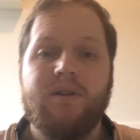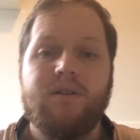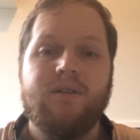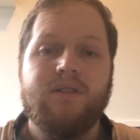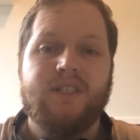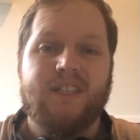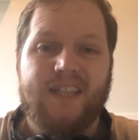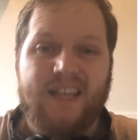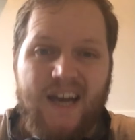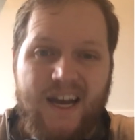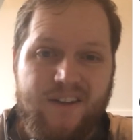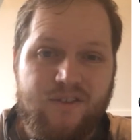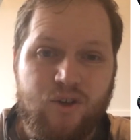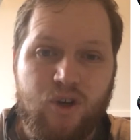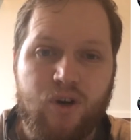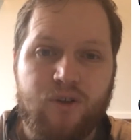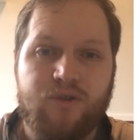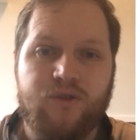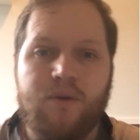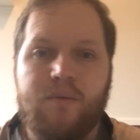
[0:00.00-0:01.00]
So that has
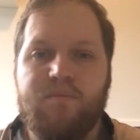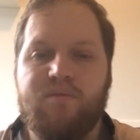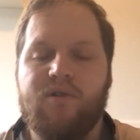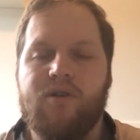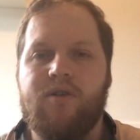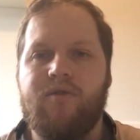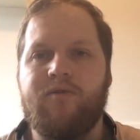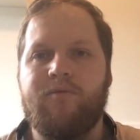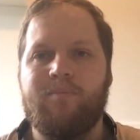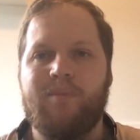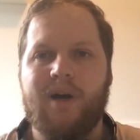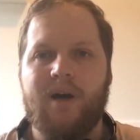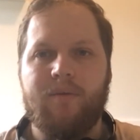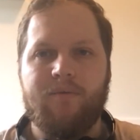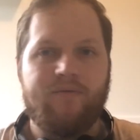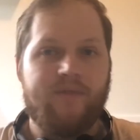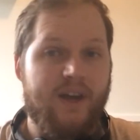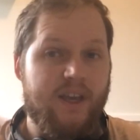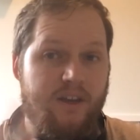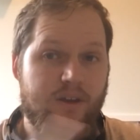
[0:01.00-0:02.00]
got to improve. But
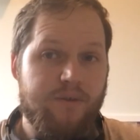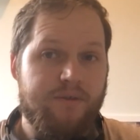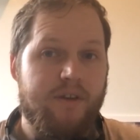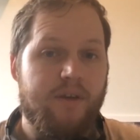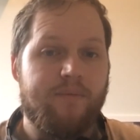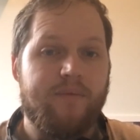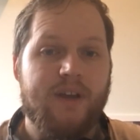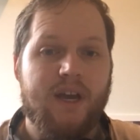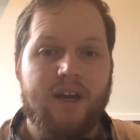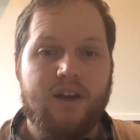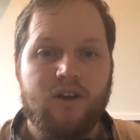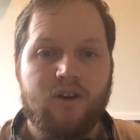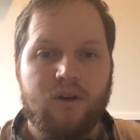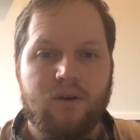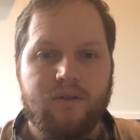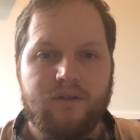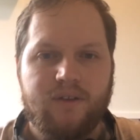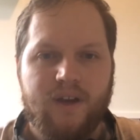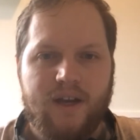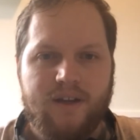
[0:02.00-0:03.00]
thank you, Tim, for getting in
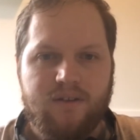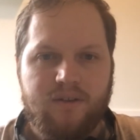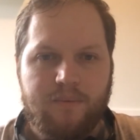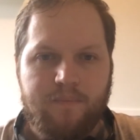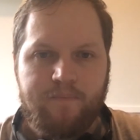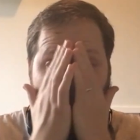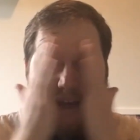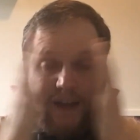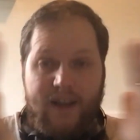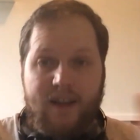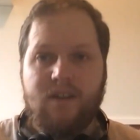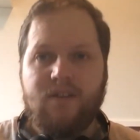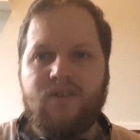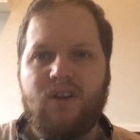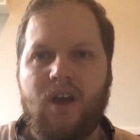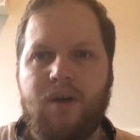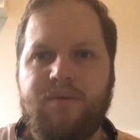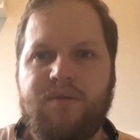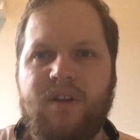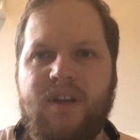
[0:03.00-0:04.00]
contact. And then in
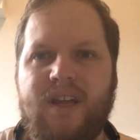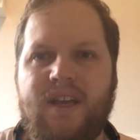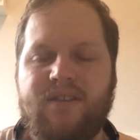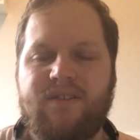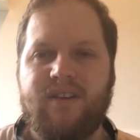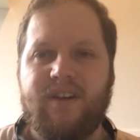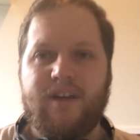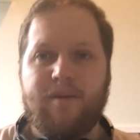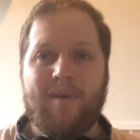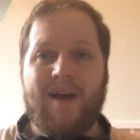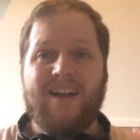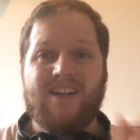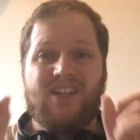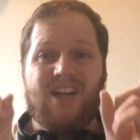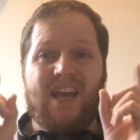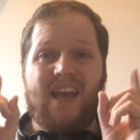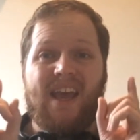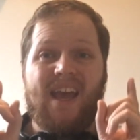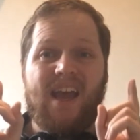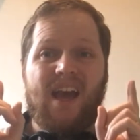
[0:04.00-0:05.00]
terms of the Italy match,
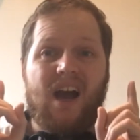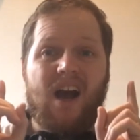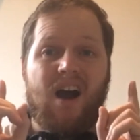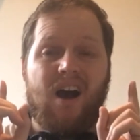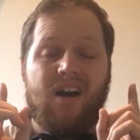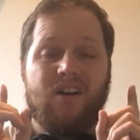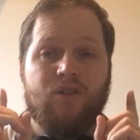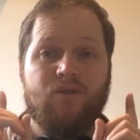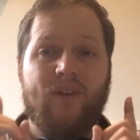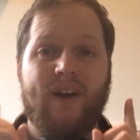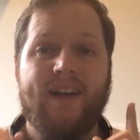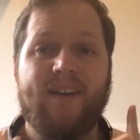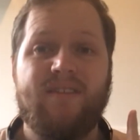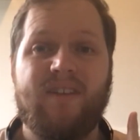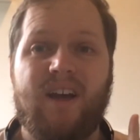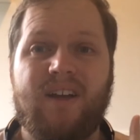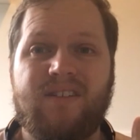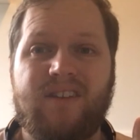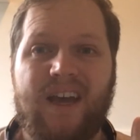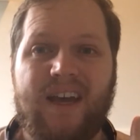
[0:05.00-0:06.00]
here are the ratings
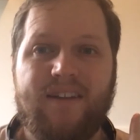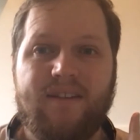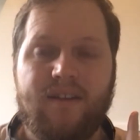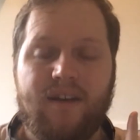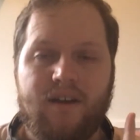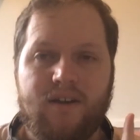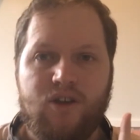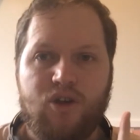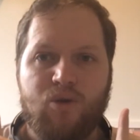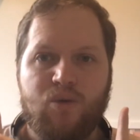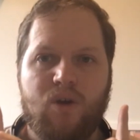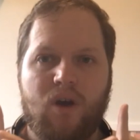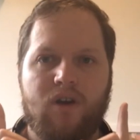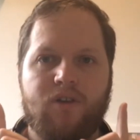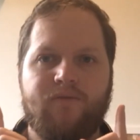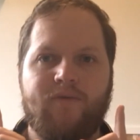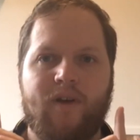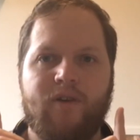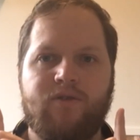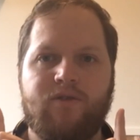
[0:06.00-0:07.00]
out of 10 that you
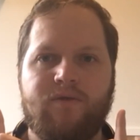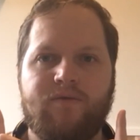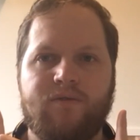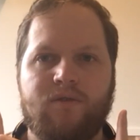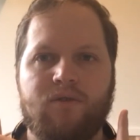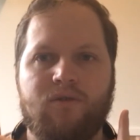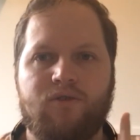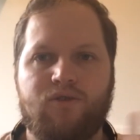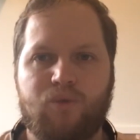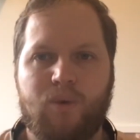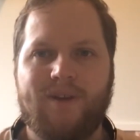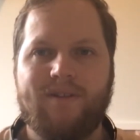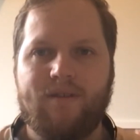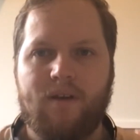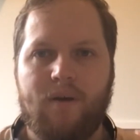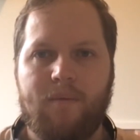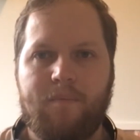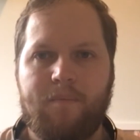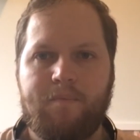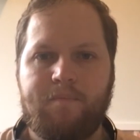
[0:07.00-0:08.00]
guys voted for on Twitter.